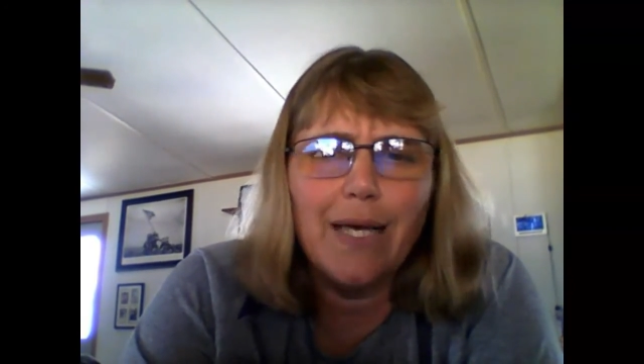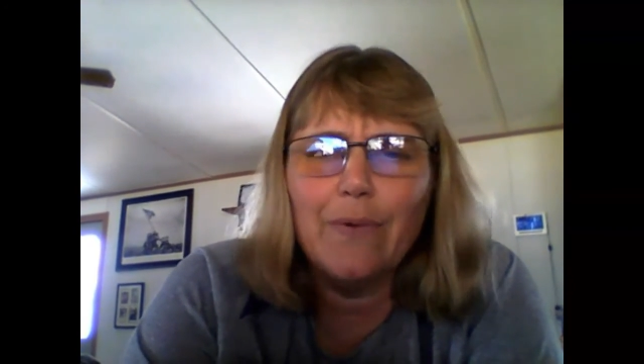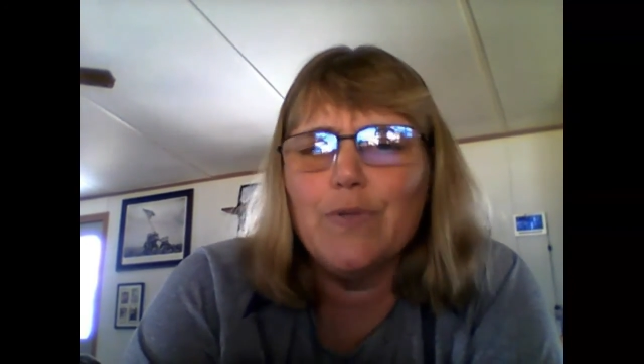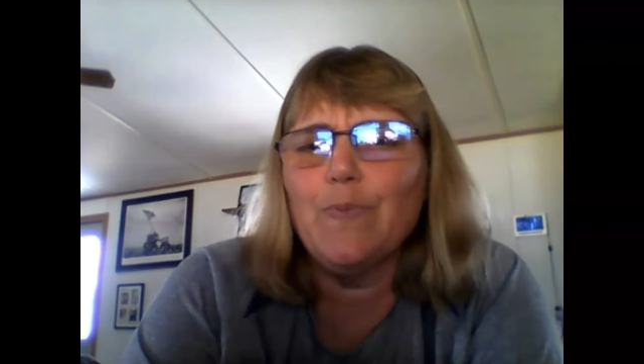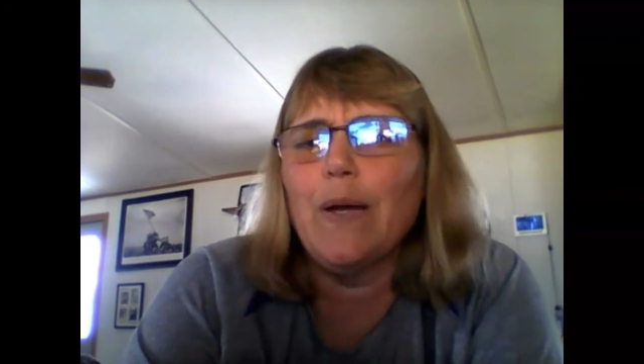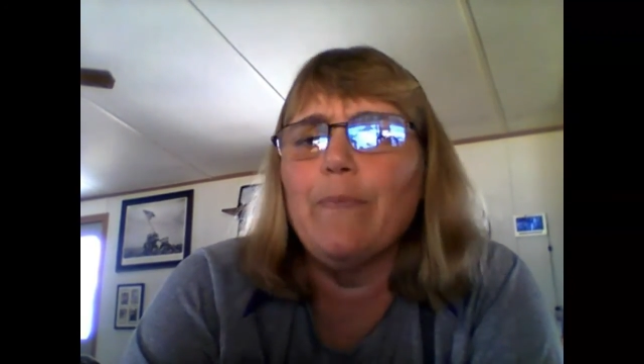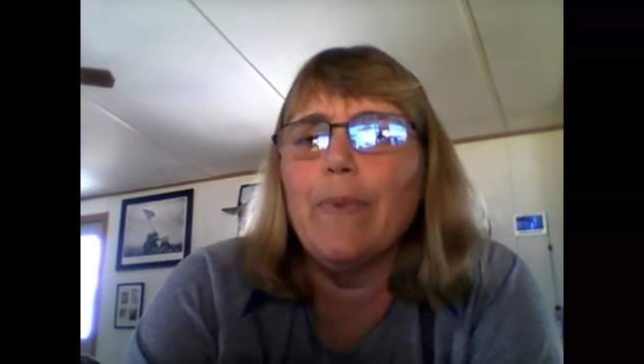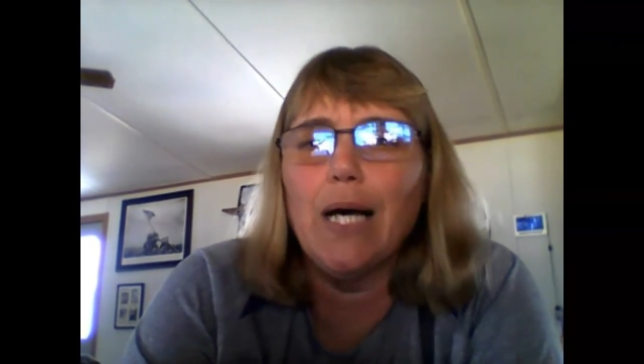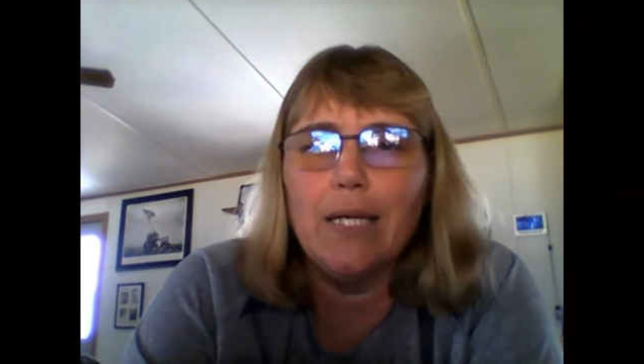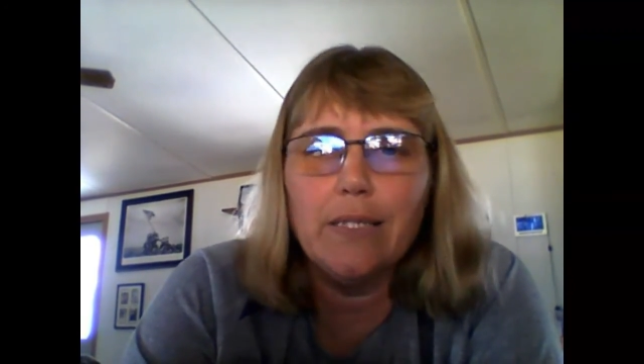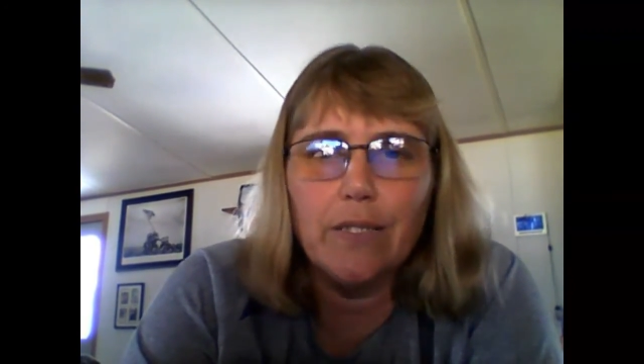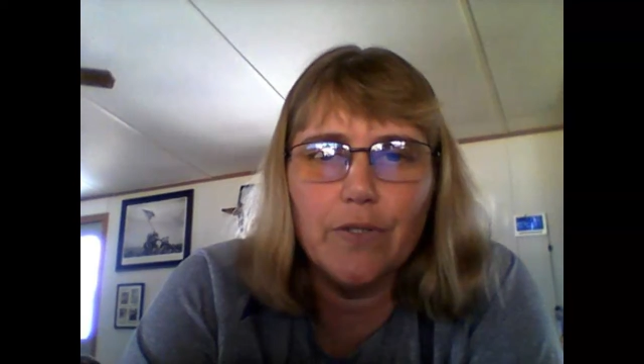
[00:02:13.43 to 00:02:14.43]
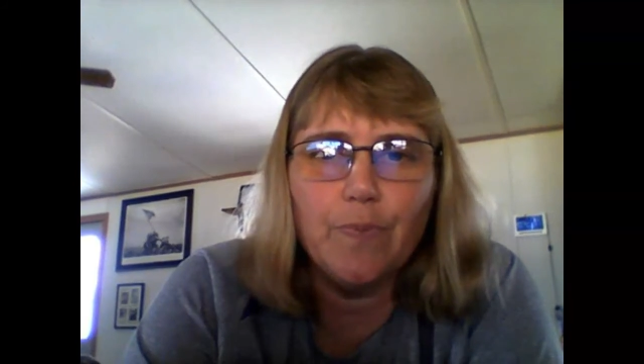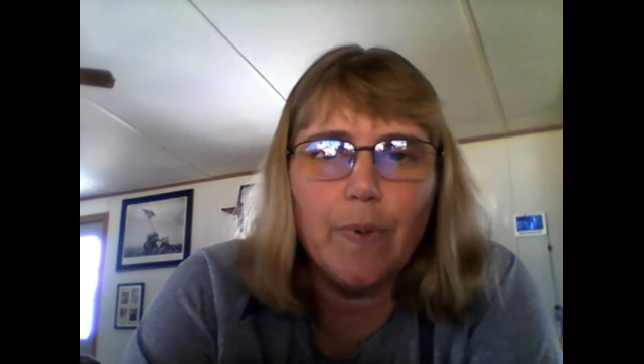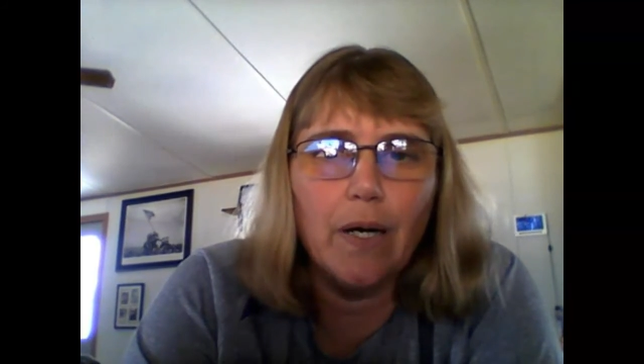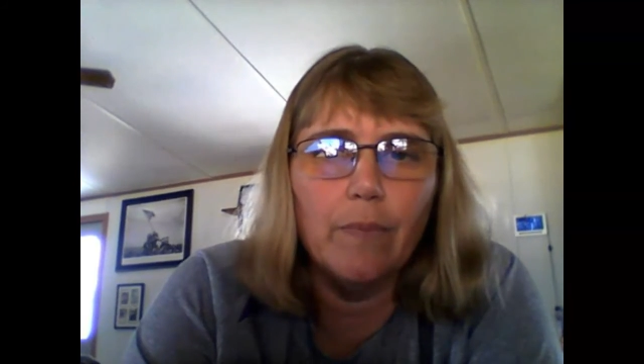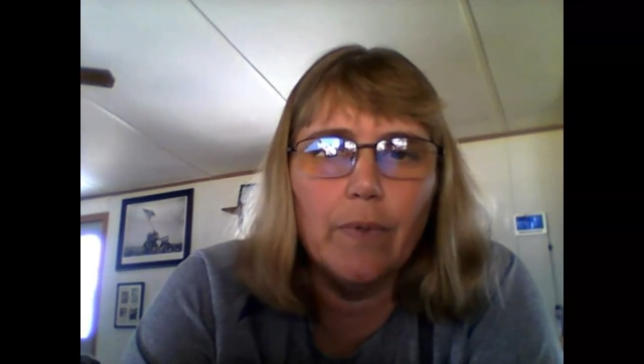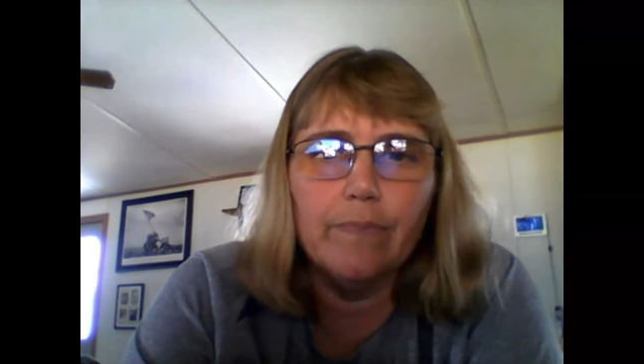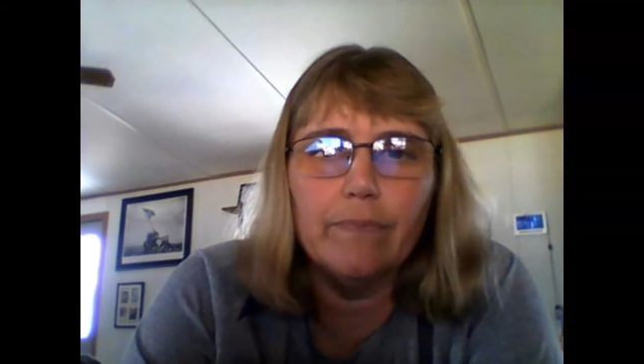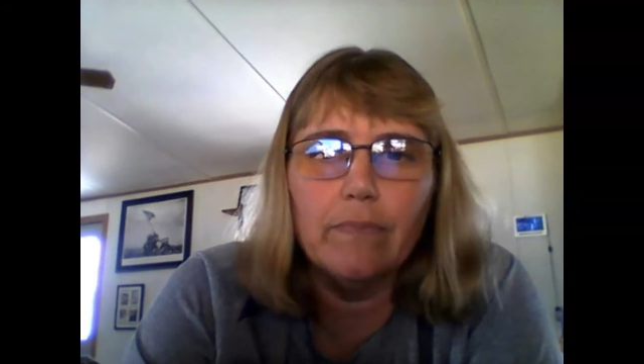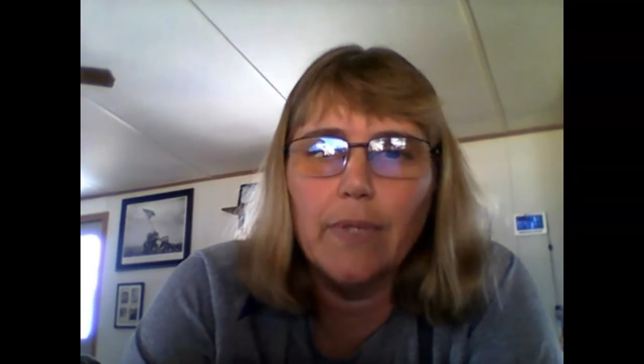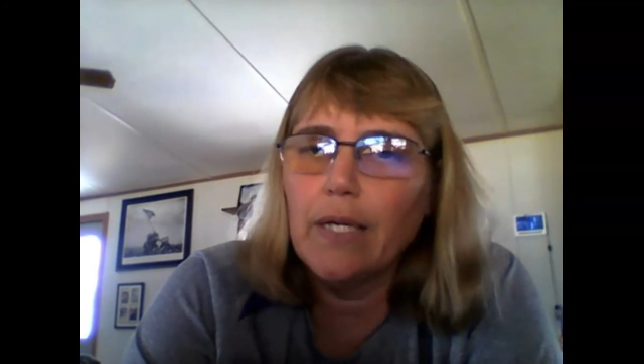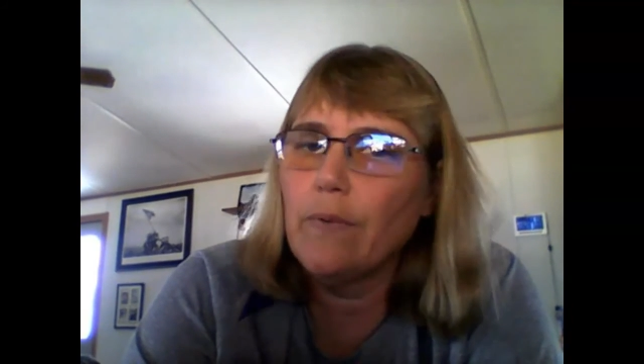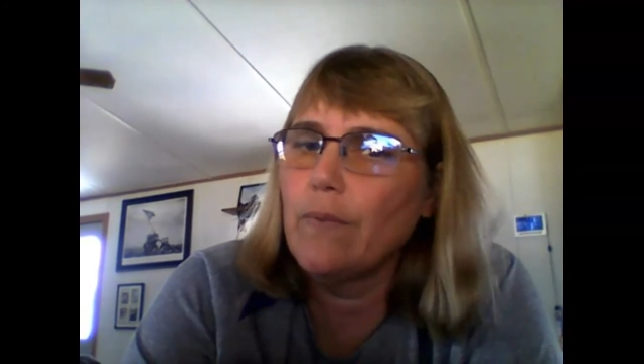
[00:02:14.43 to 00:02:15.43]
that was my boss's problem.
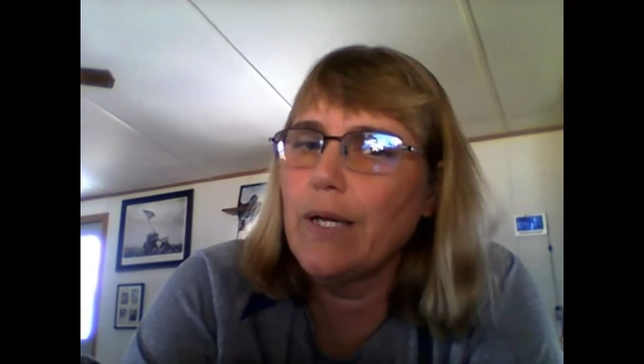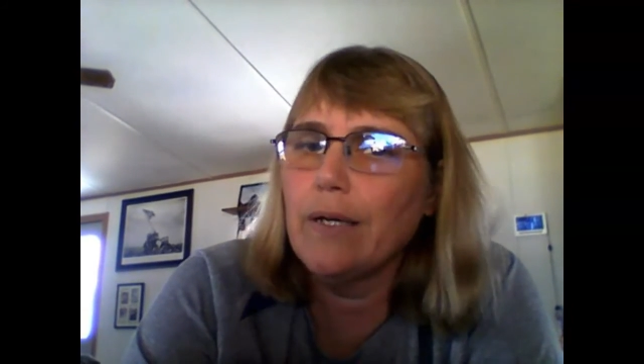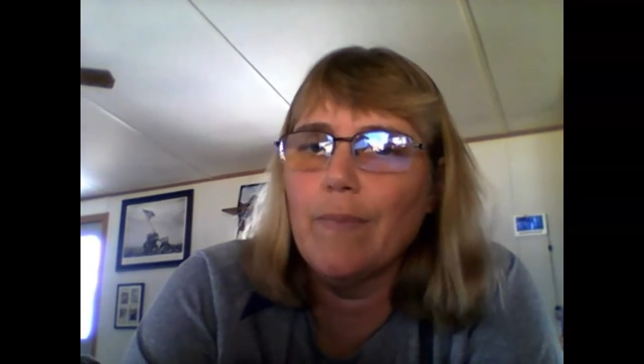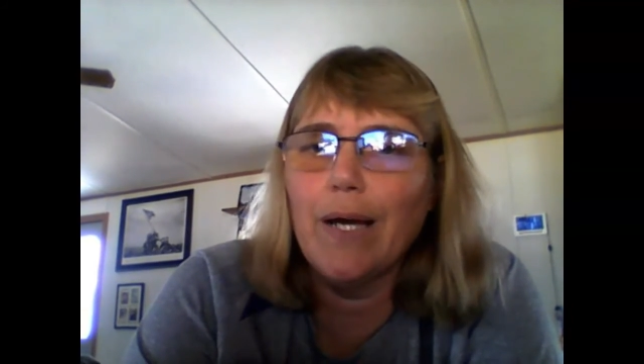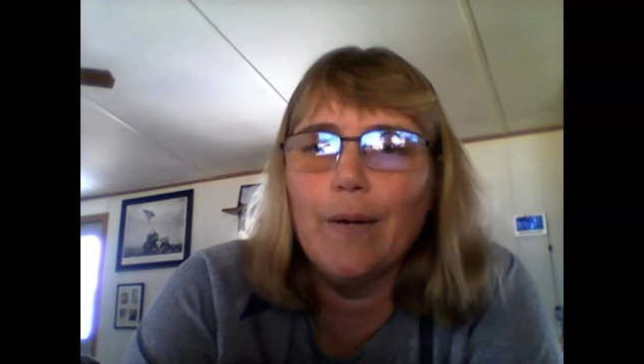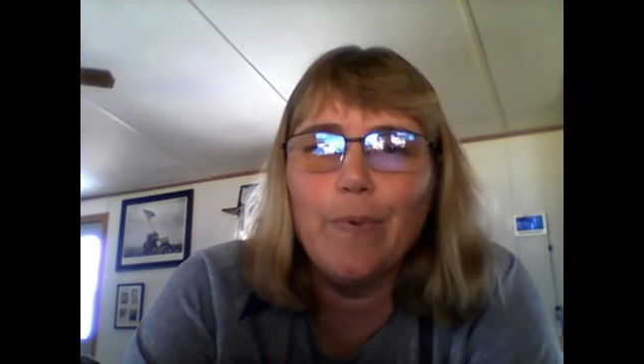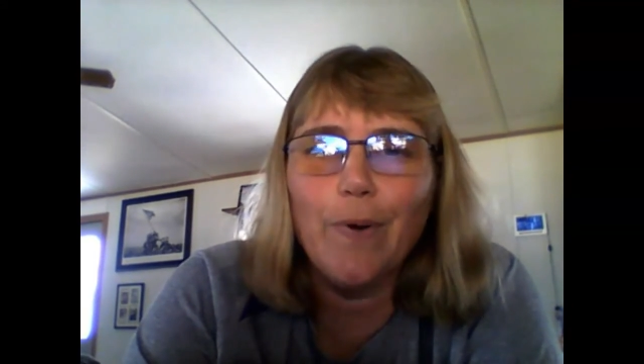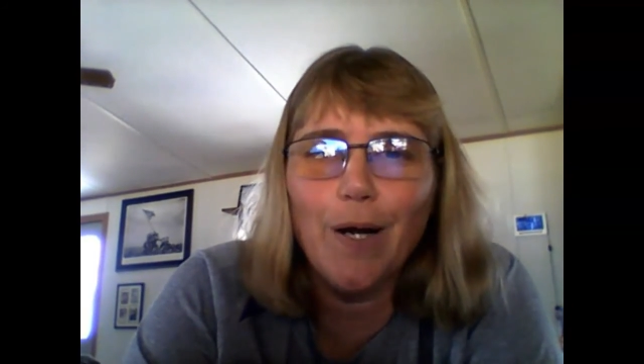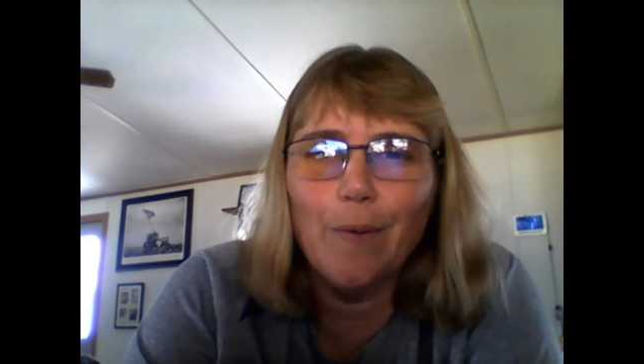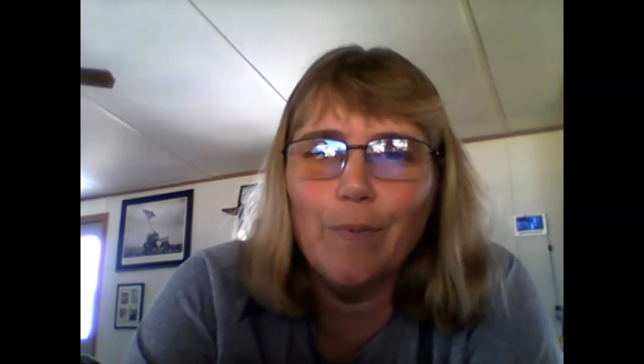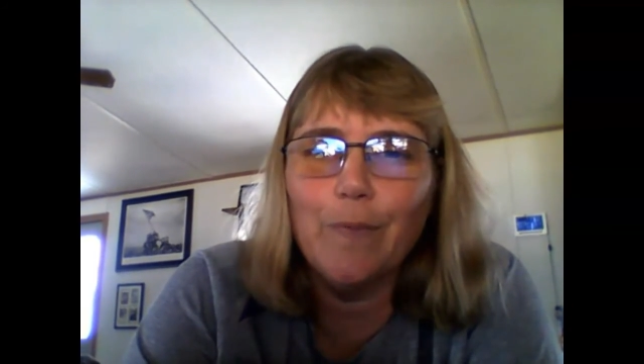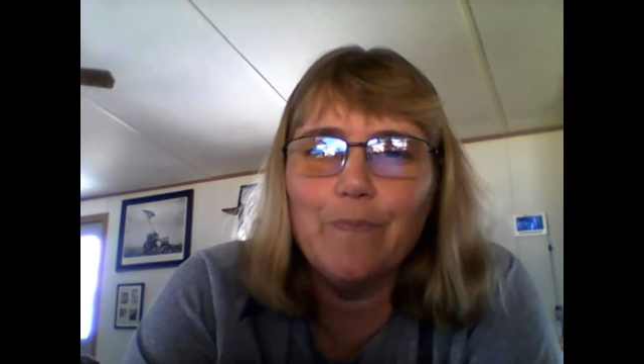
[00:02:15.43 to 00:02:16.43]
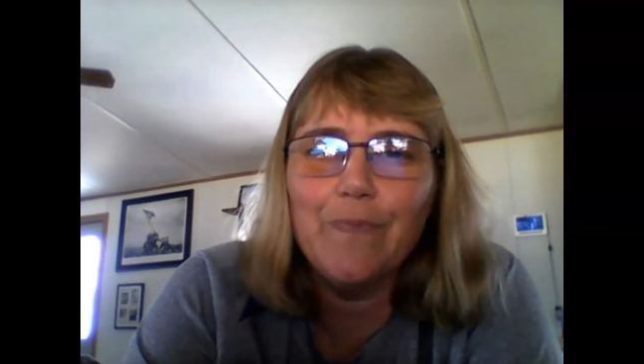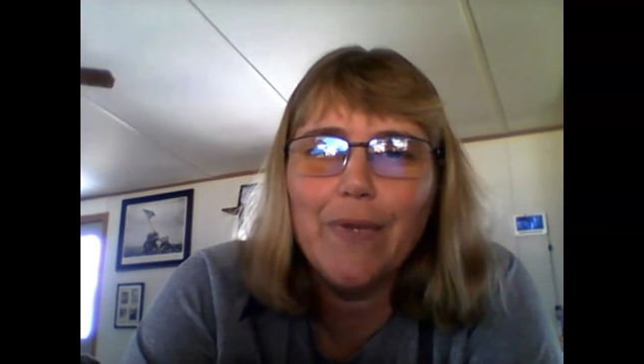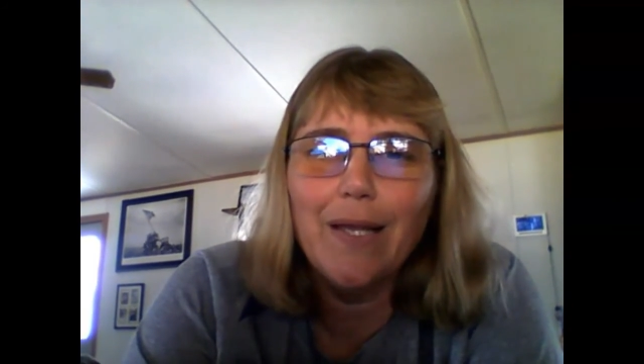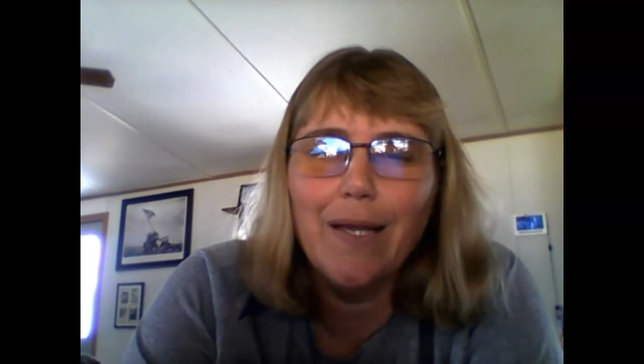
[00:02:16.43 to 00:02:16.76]
It wasn't my problem.